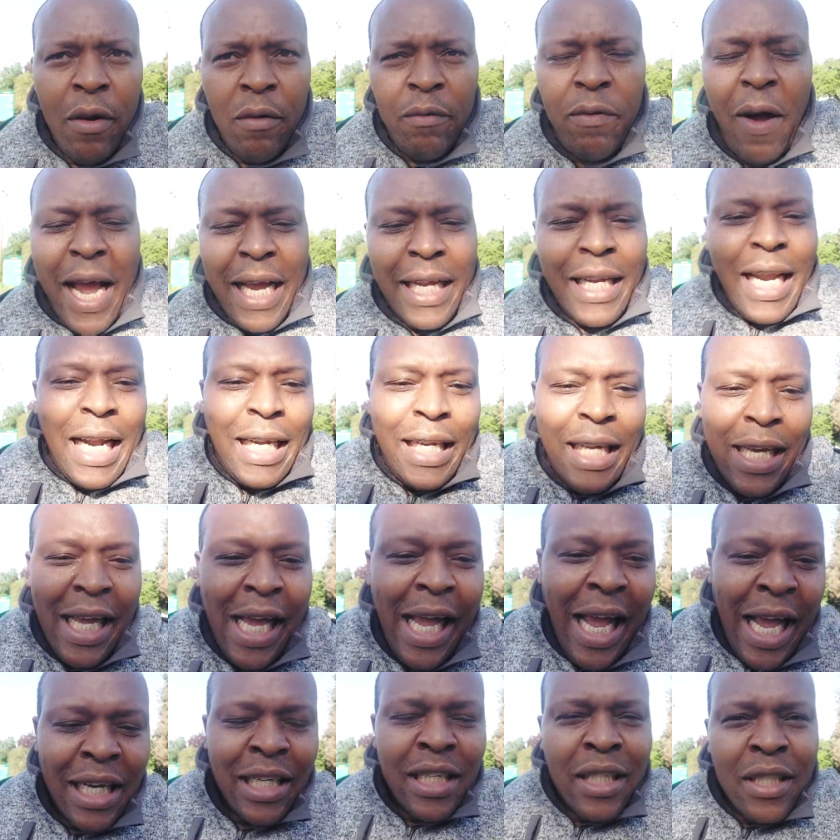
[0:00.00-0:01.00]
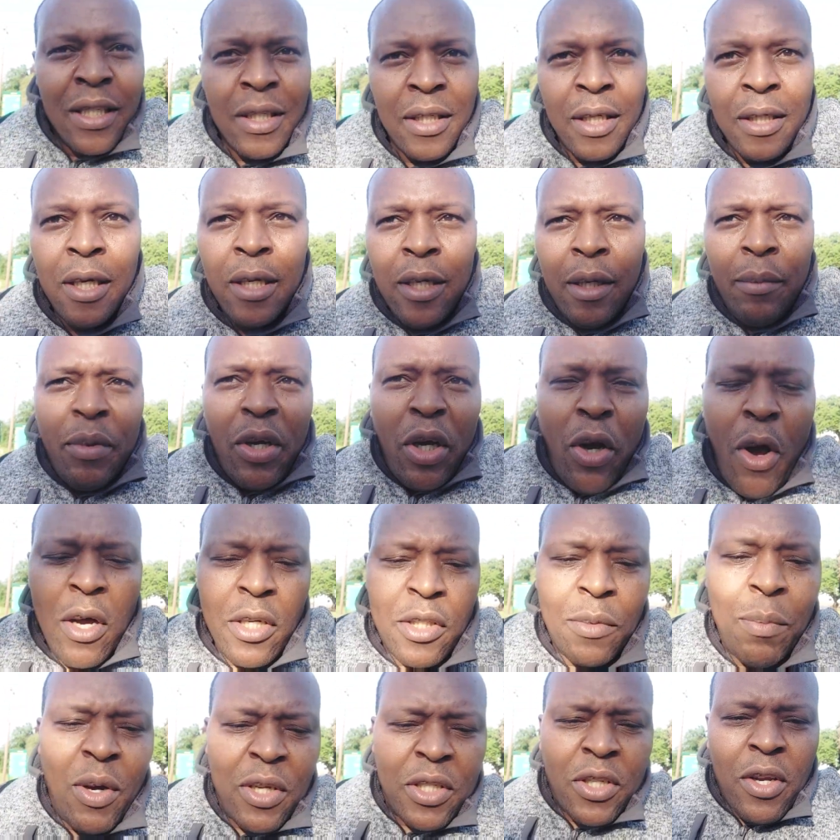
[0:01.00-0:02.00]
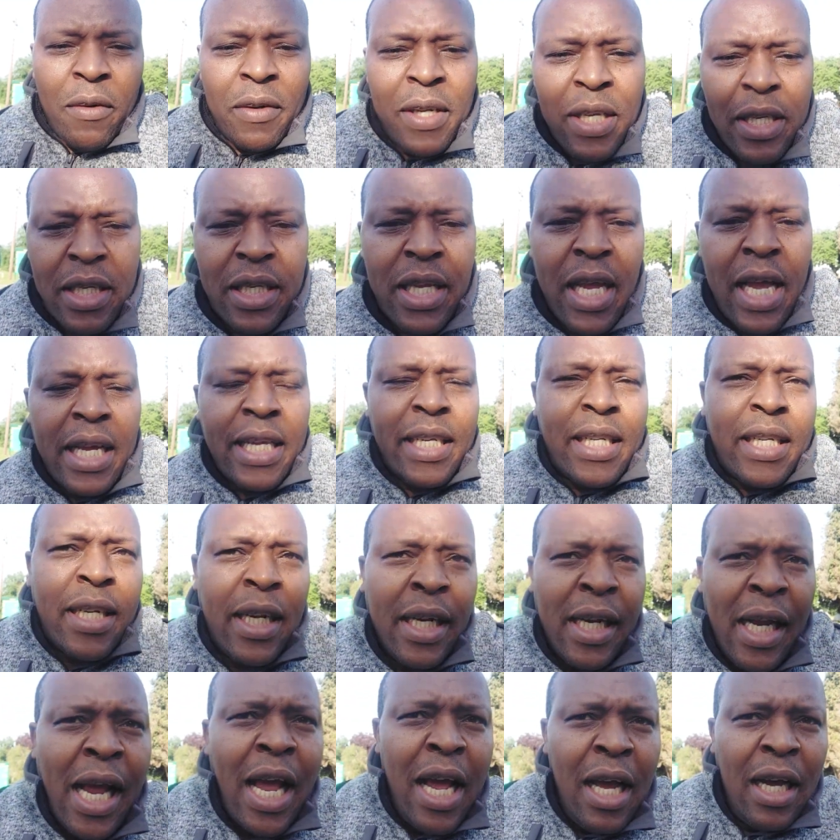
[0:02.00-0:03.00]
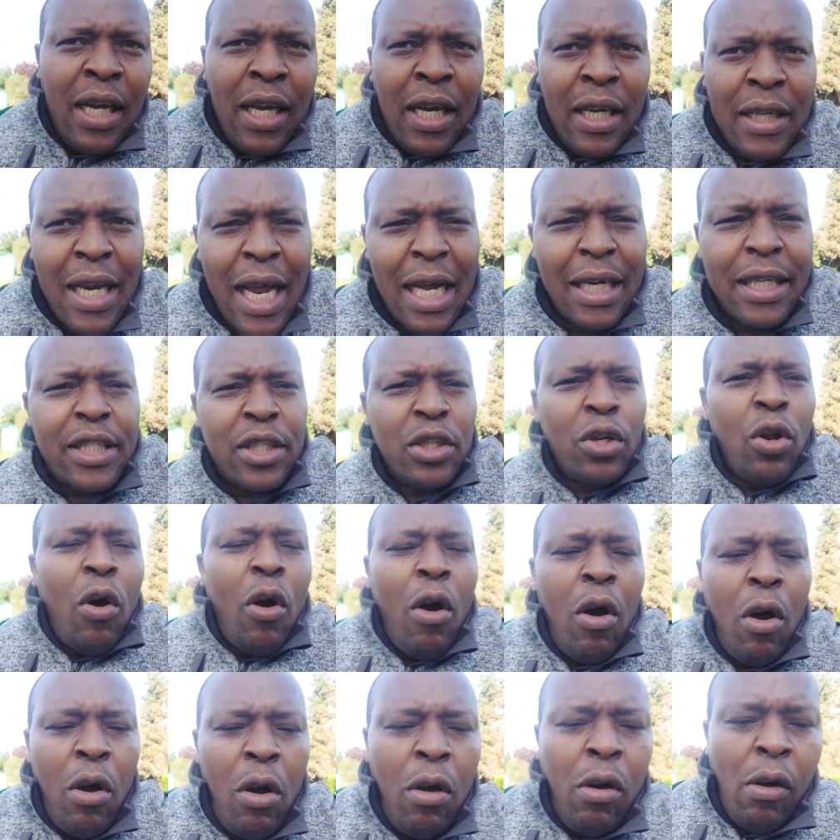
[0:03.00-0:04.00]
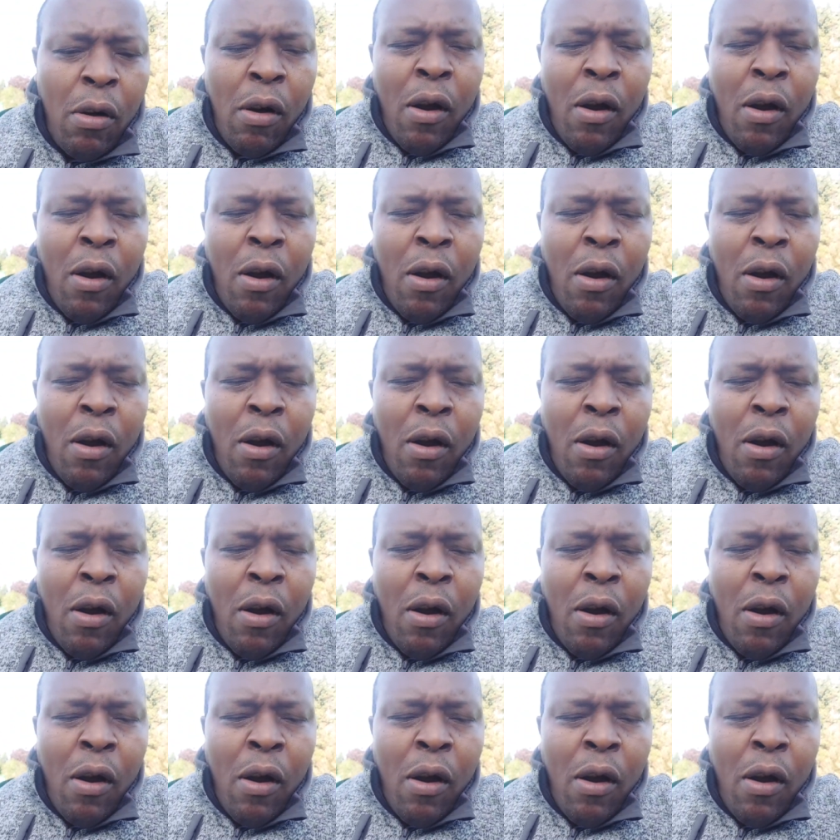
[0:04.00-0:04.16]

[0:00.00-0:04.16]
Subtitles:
finally. Because most of these states, there's no